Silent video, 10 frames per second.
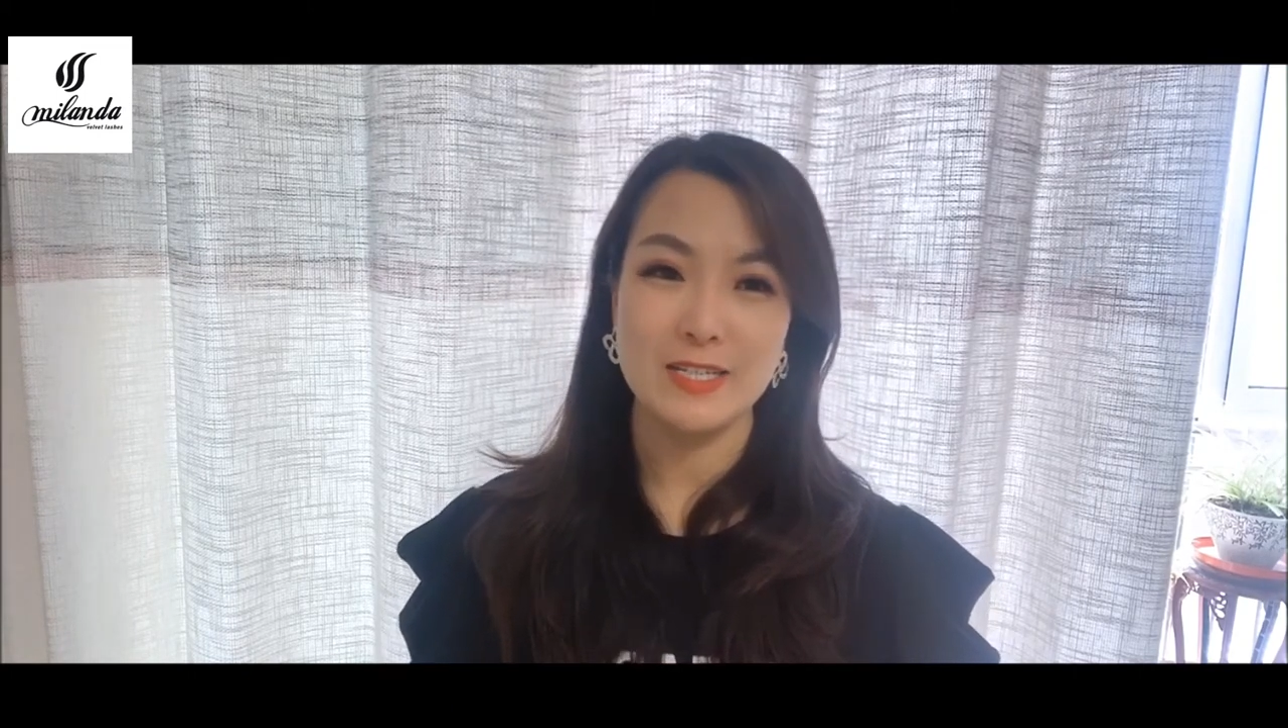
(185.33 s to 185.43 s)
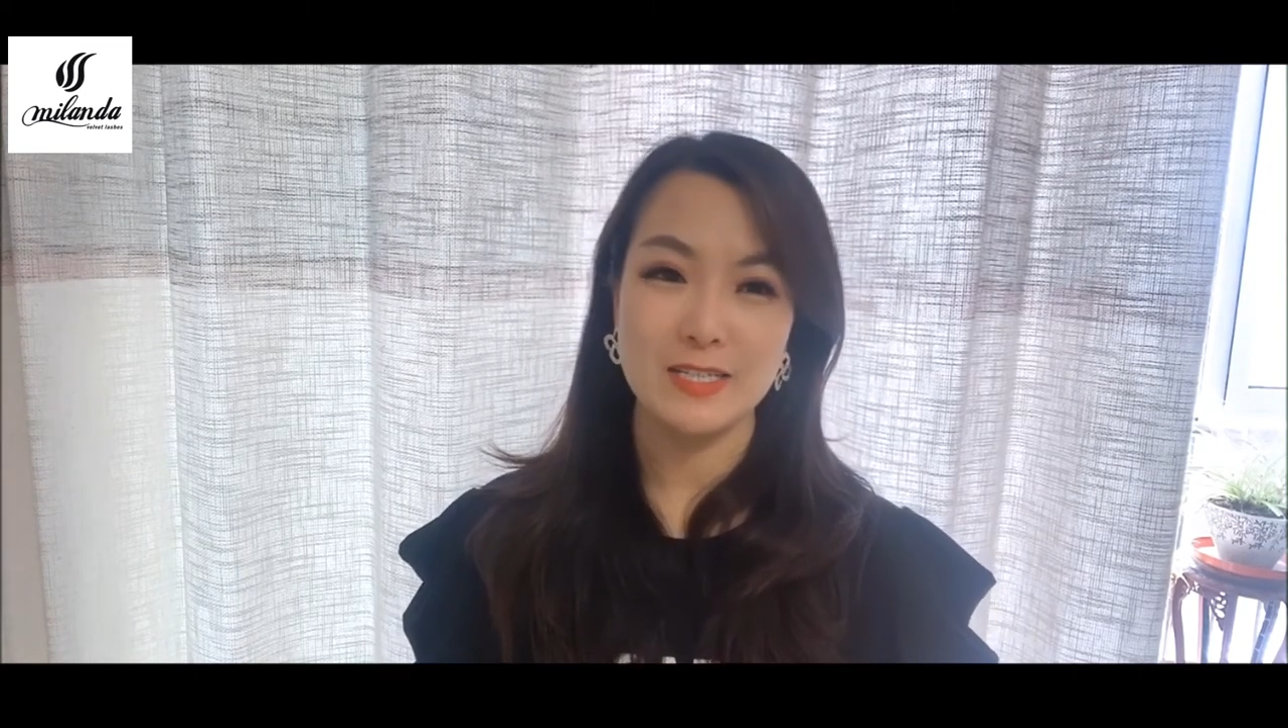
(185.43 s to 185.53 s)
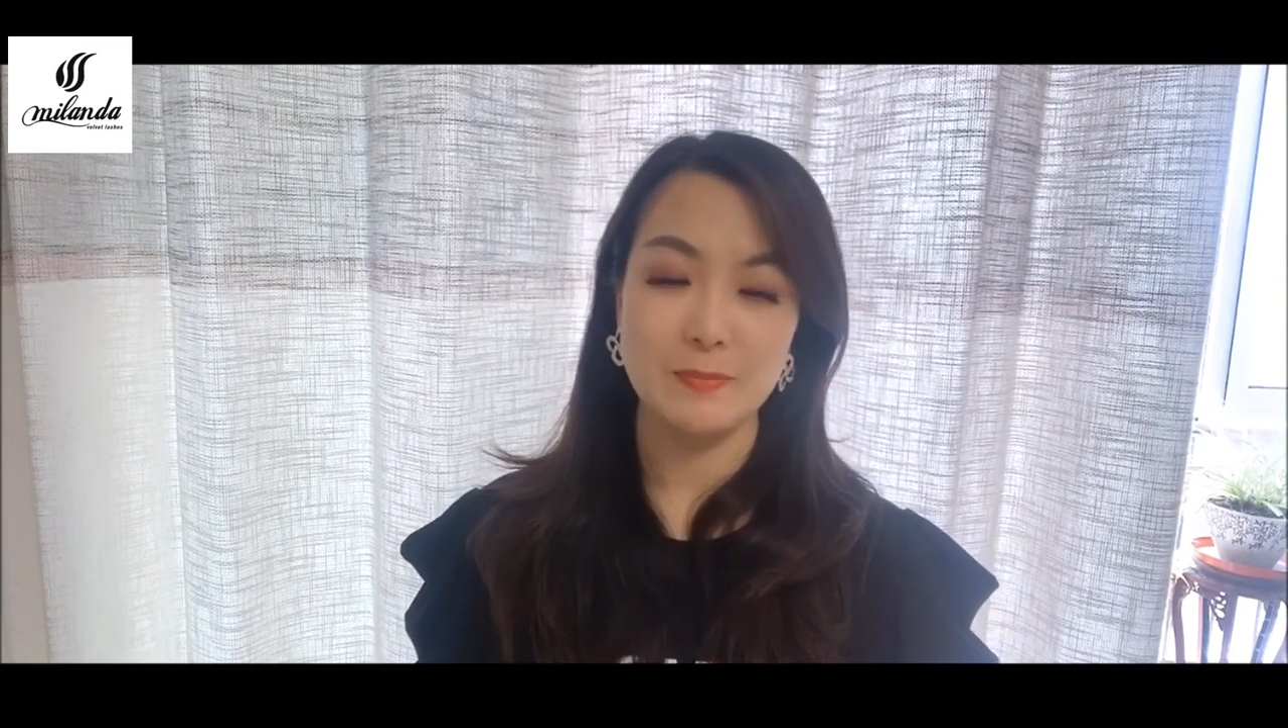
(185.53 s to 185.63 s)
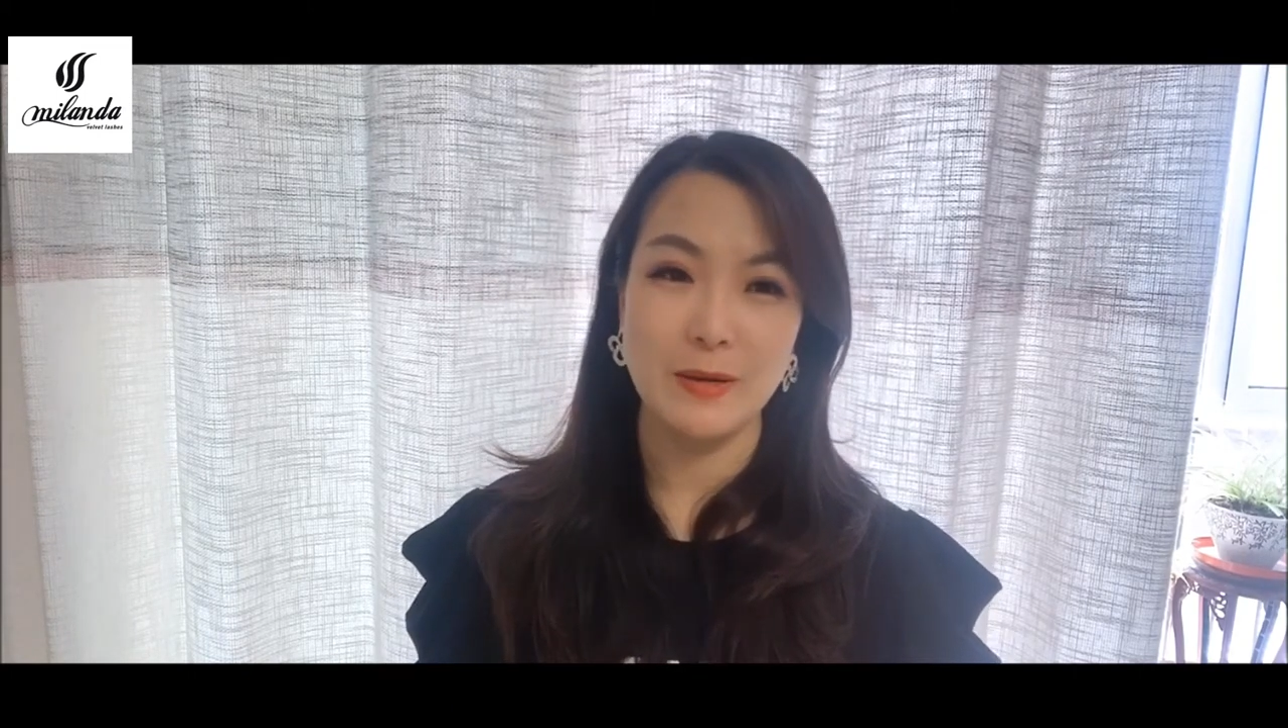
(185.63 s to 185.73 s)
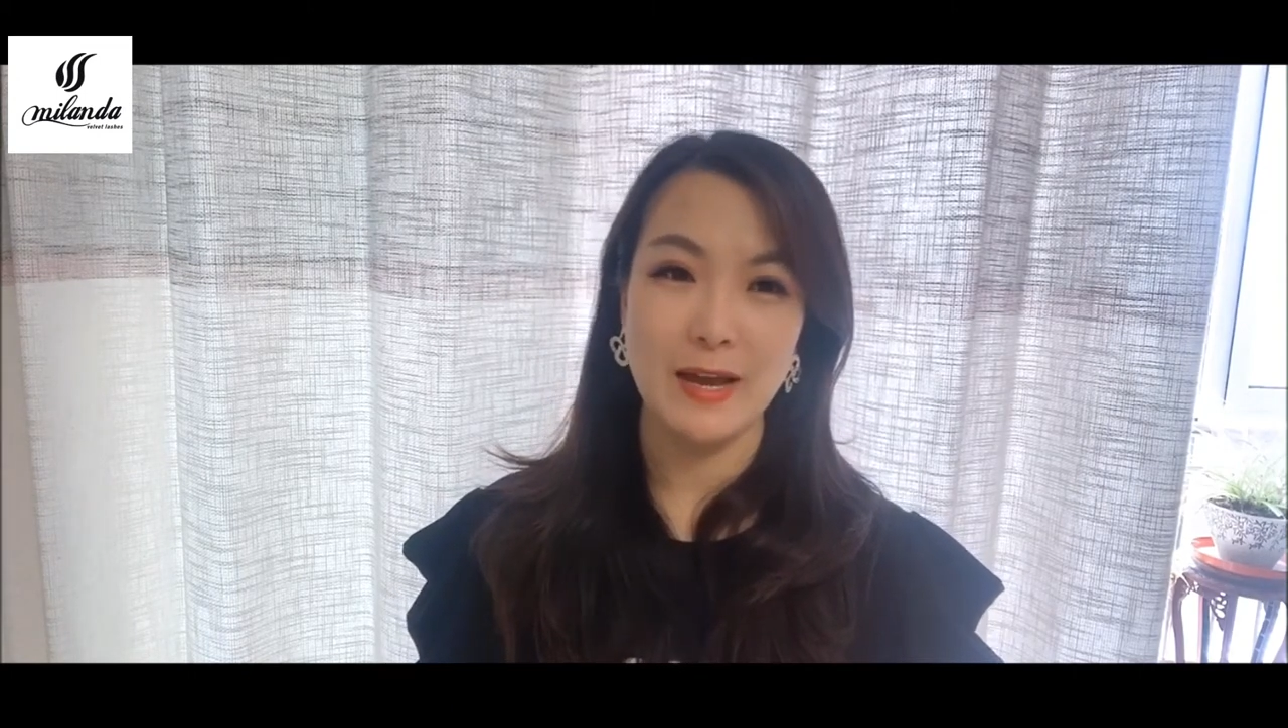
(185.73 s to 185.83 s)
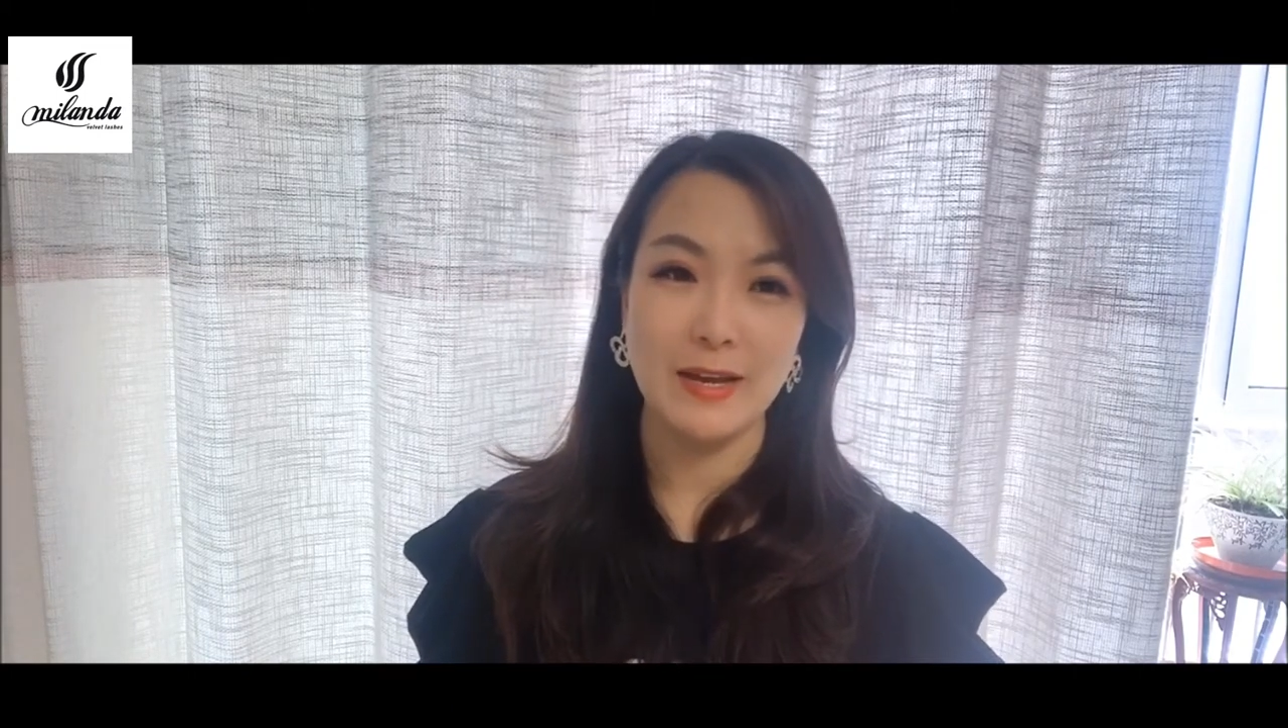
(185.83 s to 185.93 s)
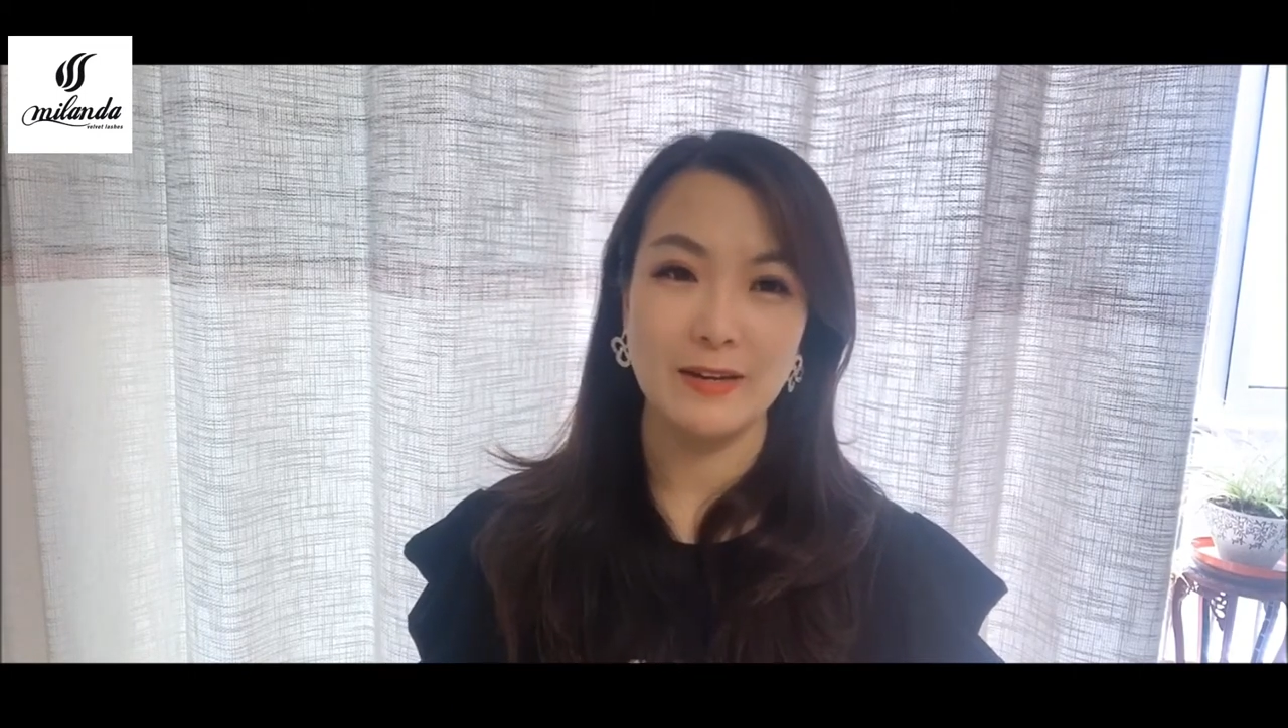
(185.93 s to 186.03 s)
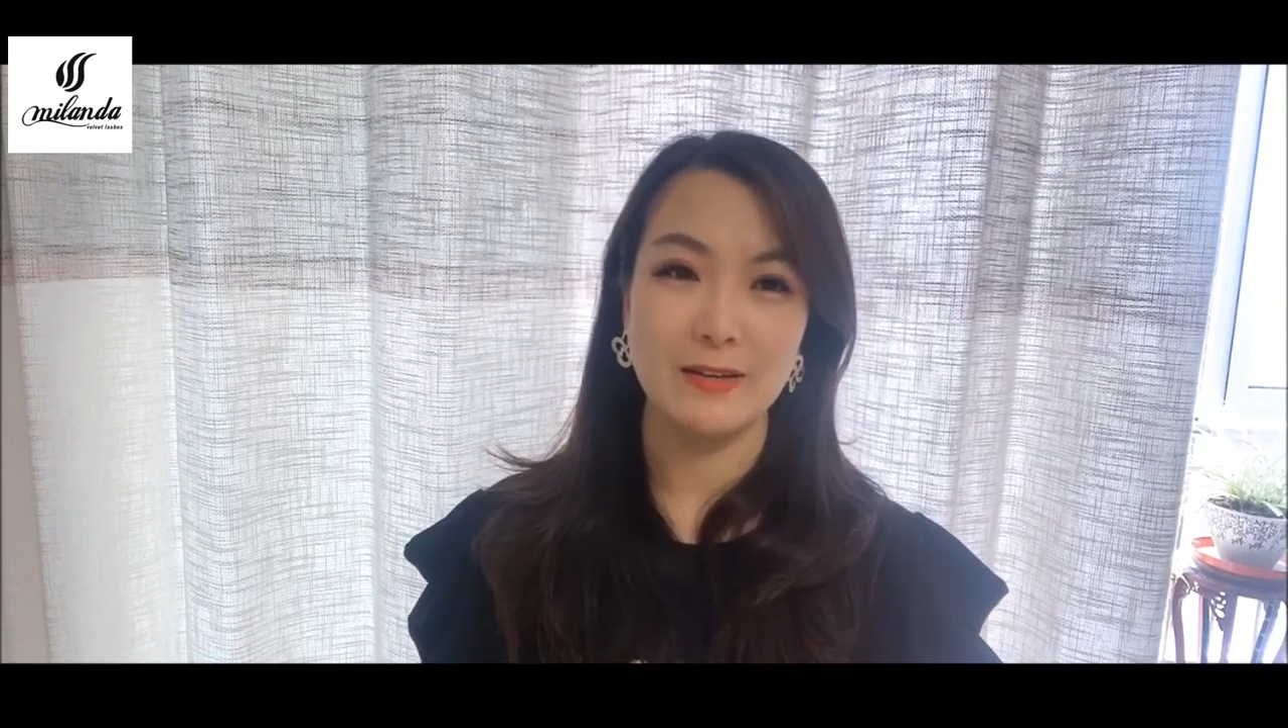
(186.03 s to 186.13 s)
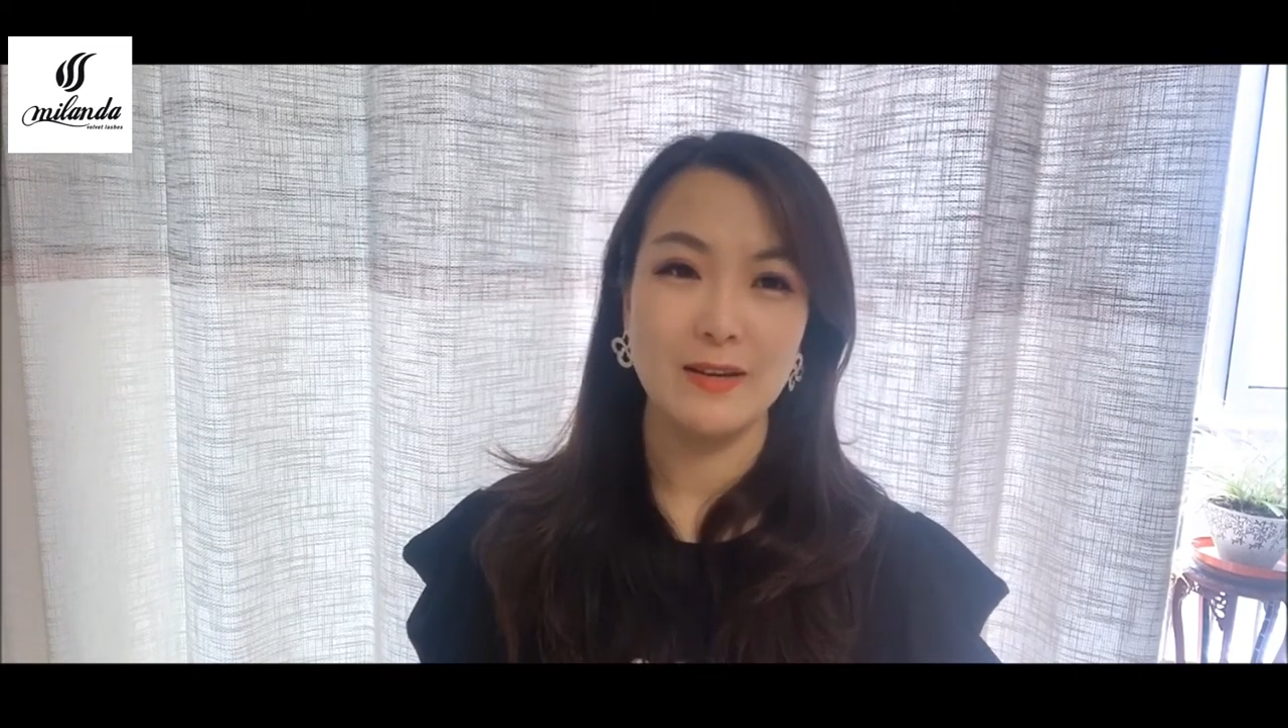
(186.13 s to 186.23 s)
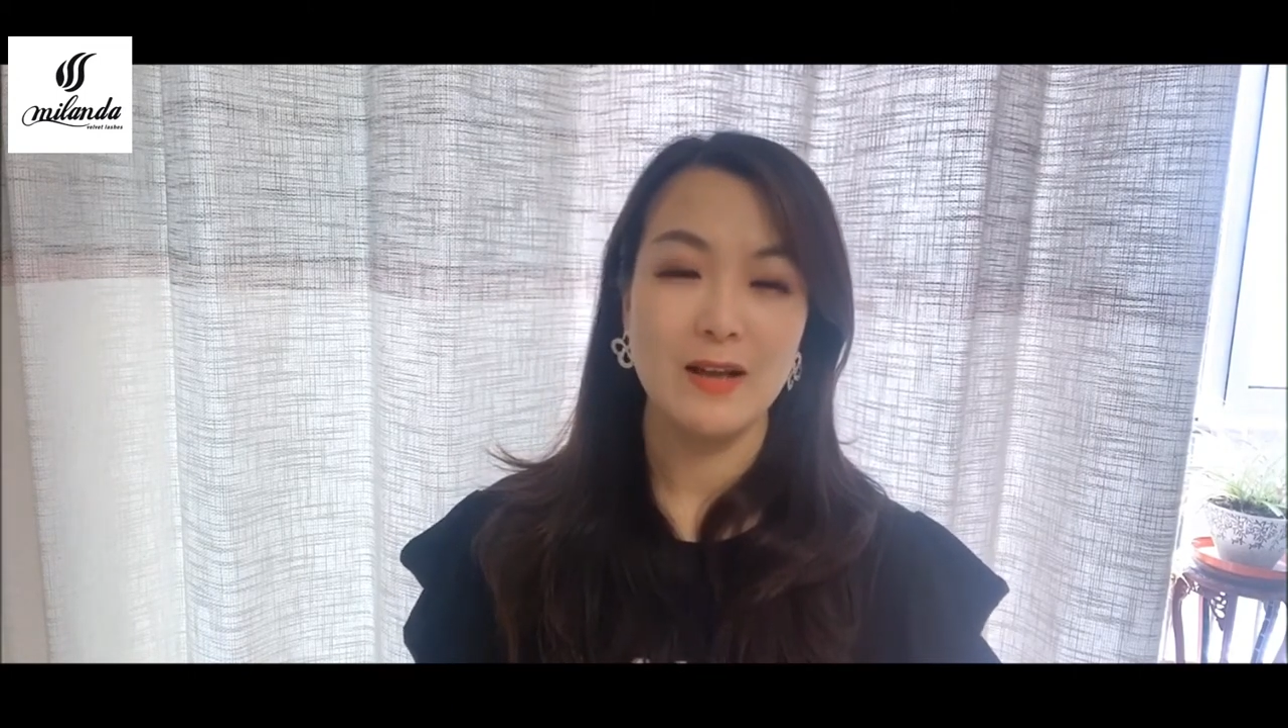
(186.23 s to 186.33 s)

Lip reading: supplier.